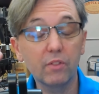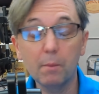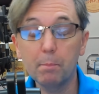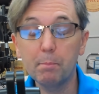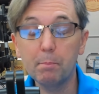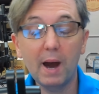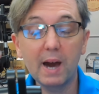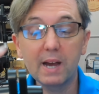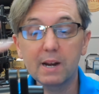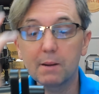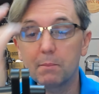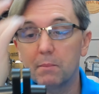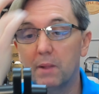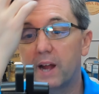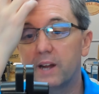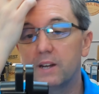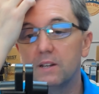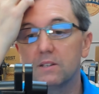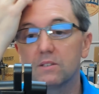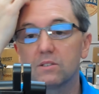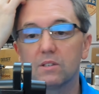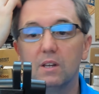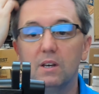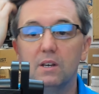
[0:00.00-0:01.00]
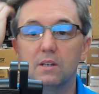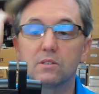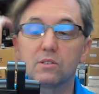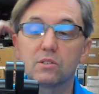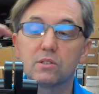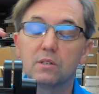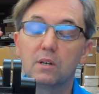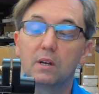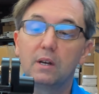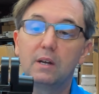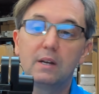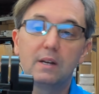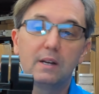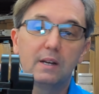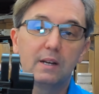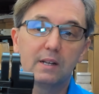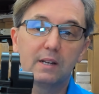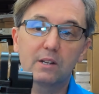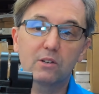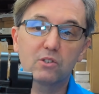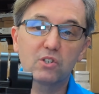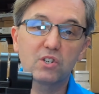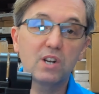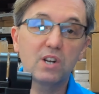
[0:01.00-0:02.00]
The bottom line is this
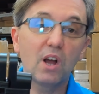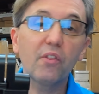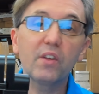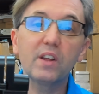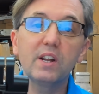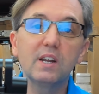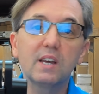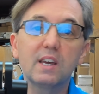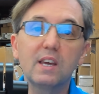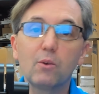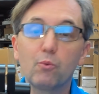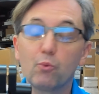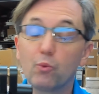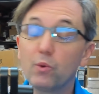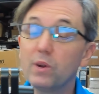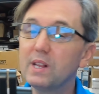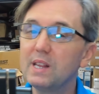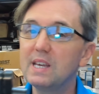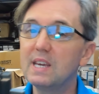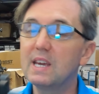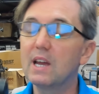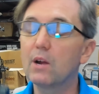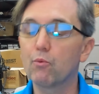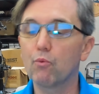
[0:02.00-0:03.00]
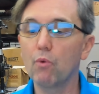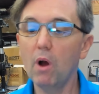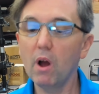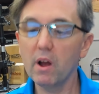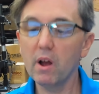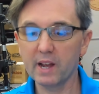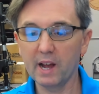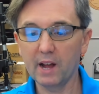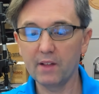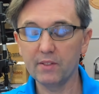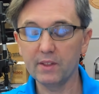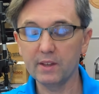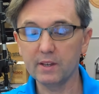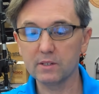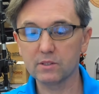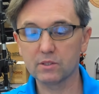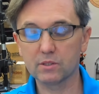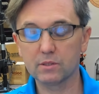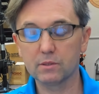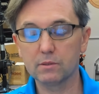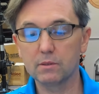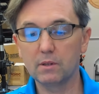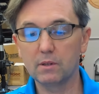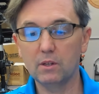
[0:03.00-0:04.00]
there's nothing to really get wrong on
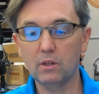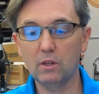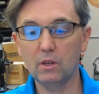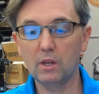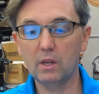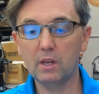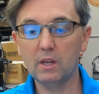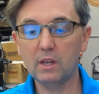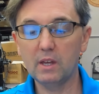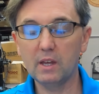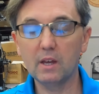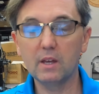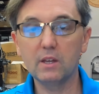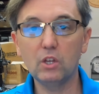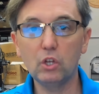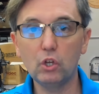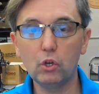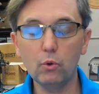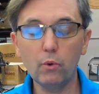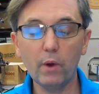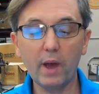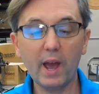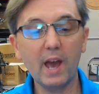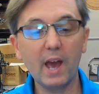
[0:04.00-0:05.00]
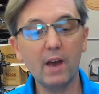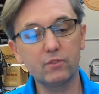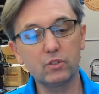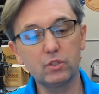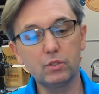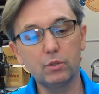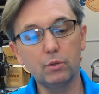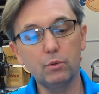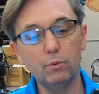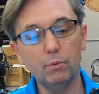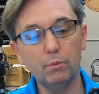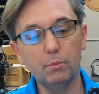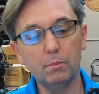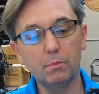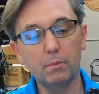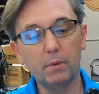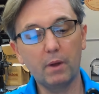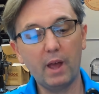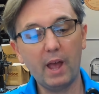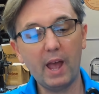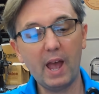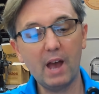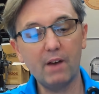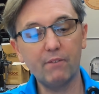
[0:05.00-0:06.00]
this. You have to
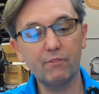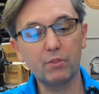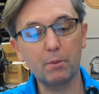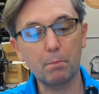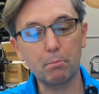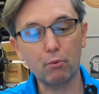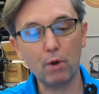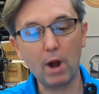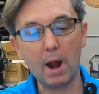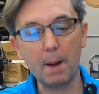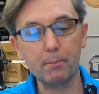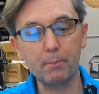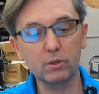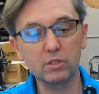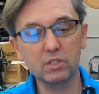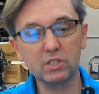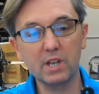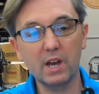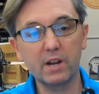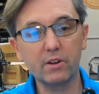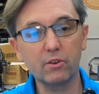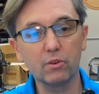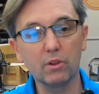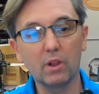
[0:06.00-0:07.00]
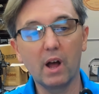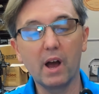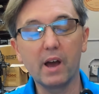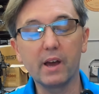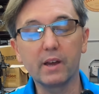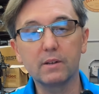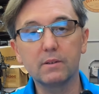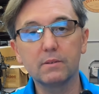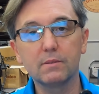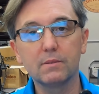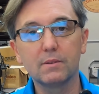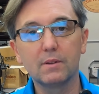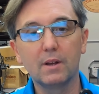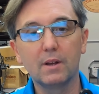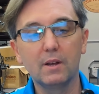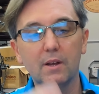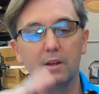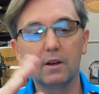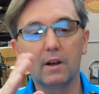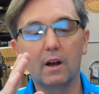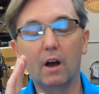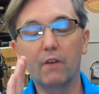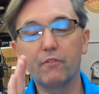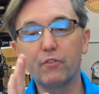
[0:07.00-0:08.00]
have the proper center line
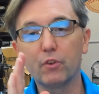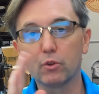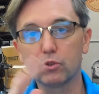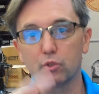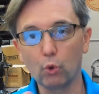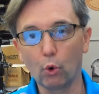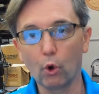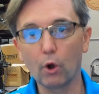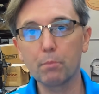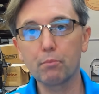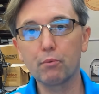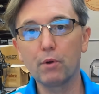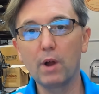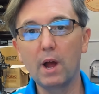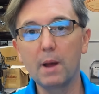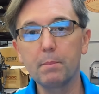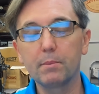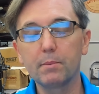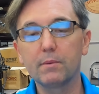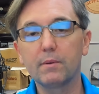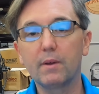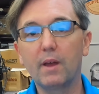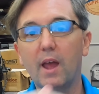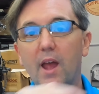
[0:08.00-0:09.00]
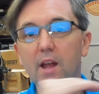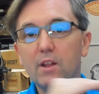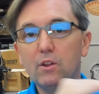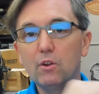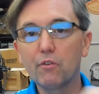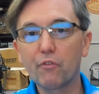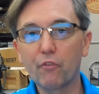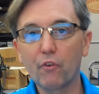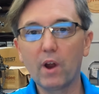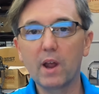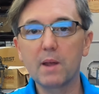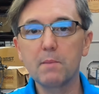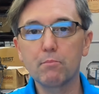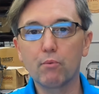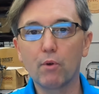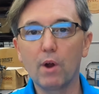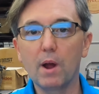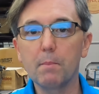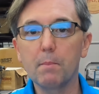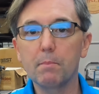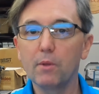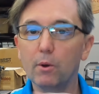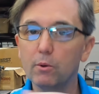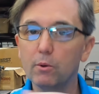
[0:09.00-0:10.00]
of your door prep and your frame
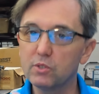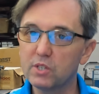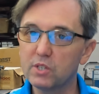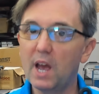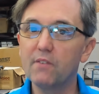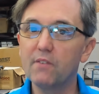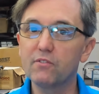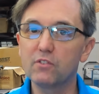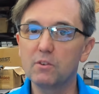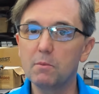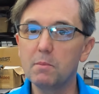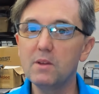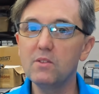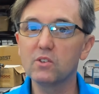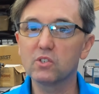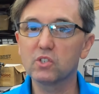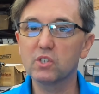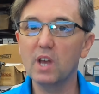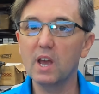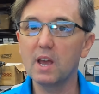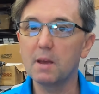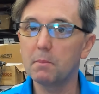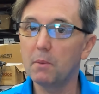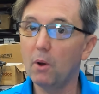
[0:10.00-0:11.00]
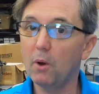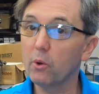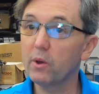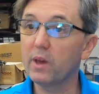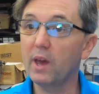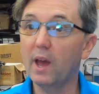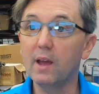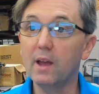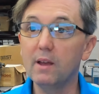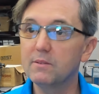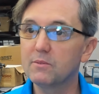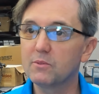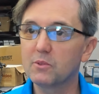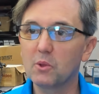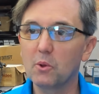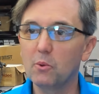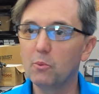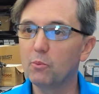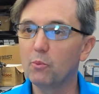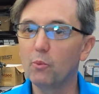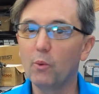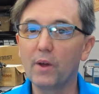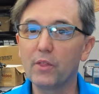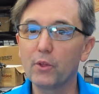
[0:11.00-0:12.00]
prep. Those have to be the same. Okay,
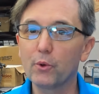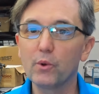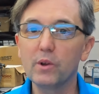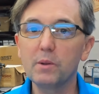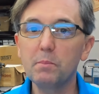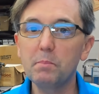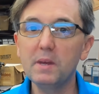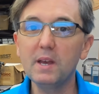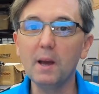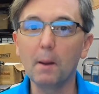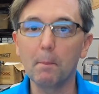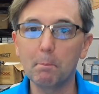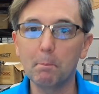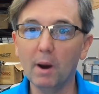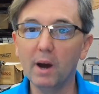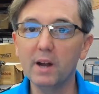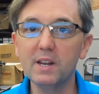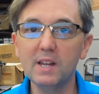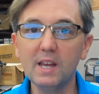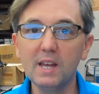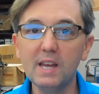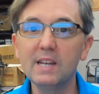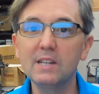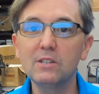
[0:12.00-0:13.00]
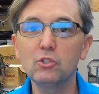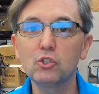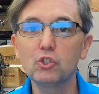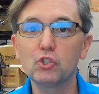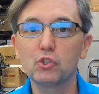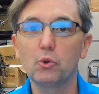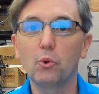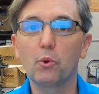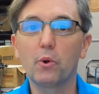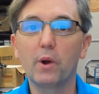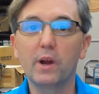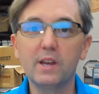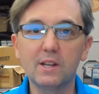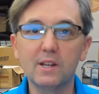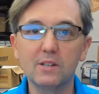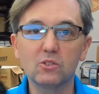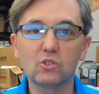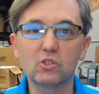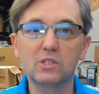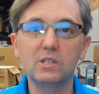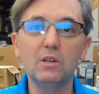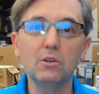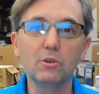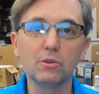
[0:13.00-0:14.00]
whether it be a butt hinge or a
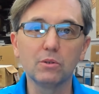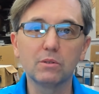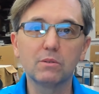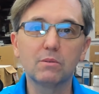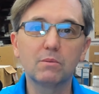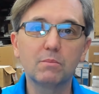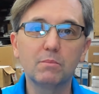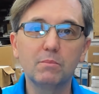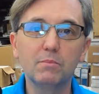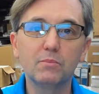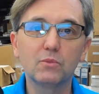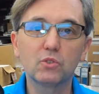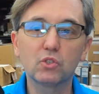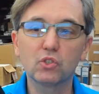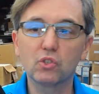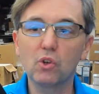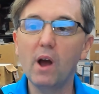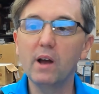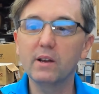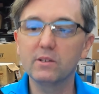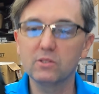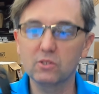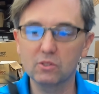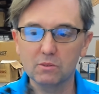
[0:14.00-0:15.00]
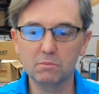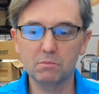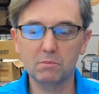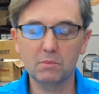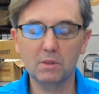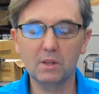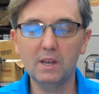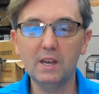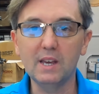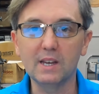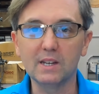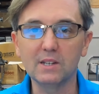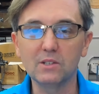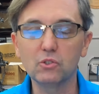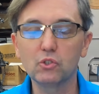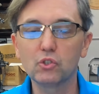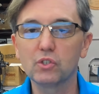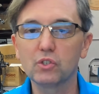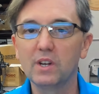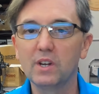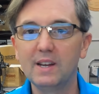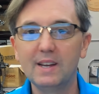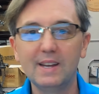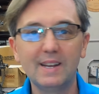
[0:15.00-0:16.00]
concealed Soss
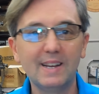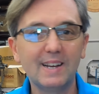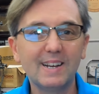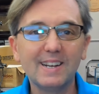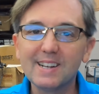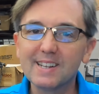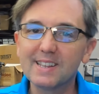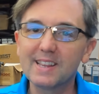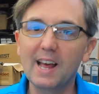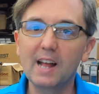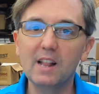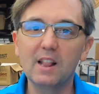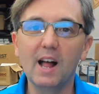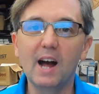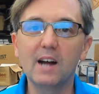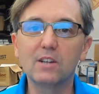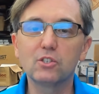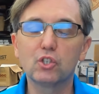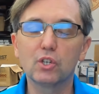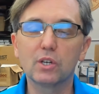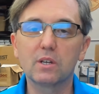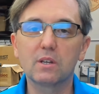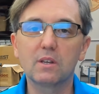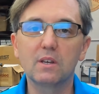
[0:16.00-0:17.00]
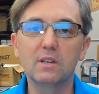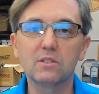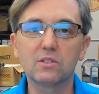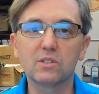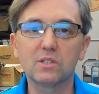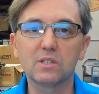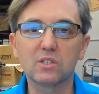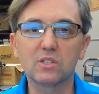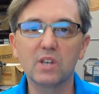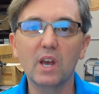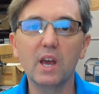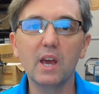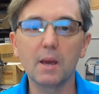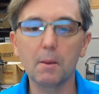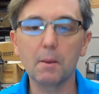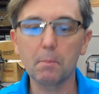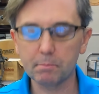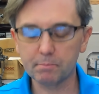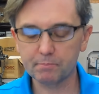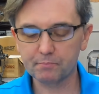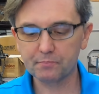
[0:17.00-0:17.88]
hinge, that logic is the same.